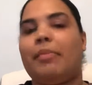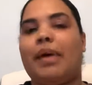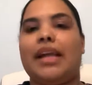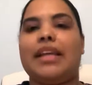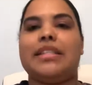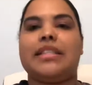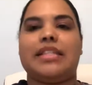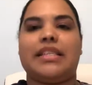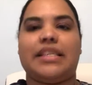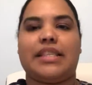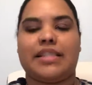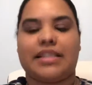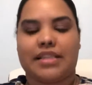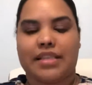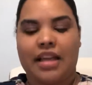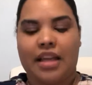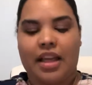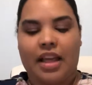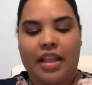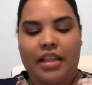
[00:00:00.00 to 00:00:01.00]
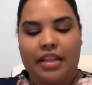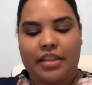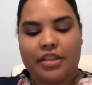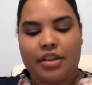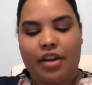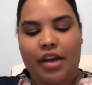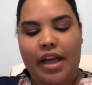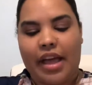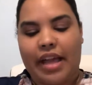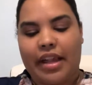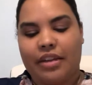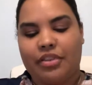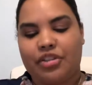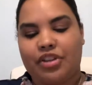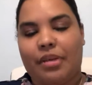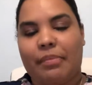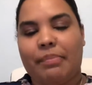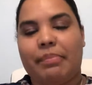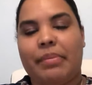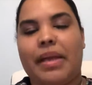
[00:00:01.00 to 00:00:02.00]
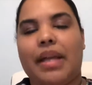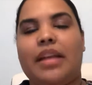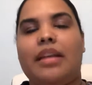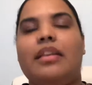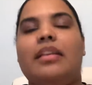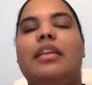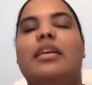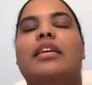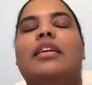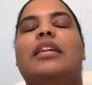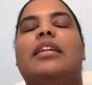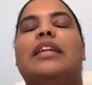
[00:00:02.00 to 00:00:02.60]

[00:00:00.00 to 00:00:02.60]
Pisces, let's go ahead and jump in.